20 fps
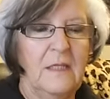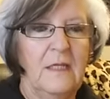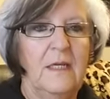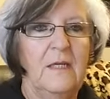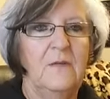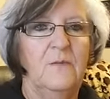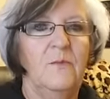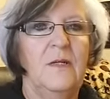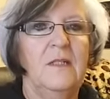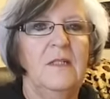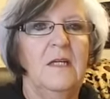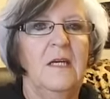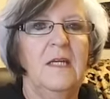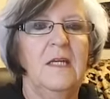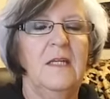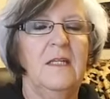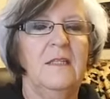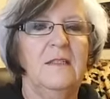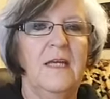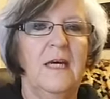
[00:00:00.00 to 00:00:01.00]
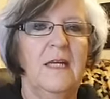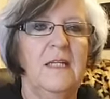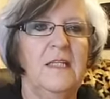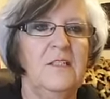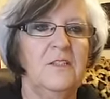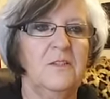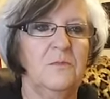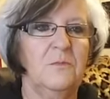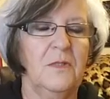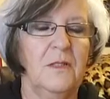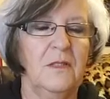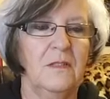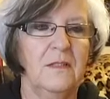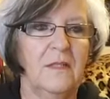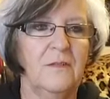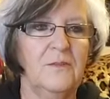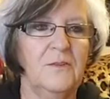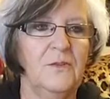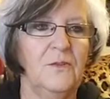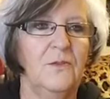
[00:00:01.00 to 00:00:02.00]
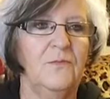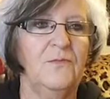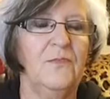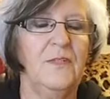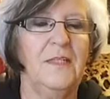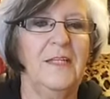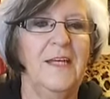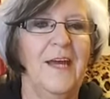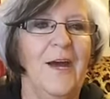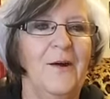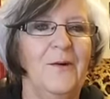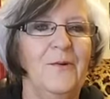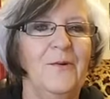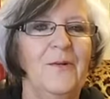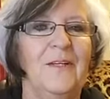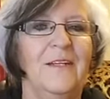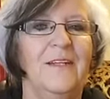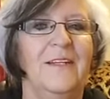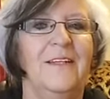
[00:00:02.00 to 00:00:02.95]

And when I get that each month, I'll do a video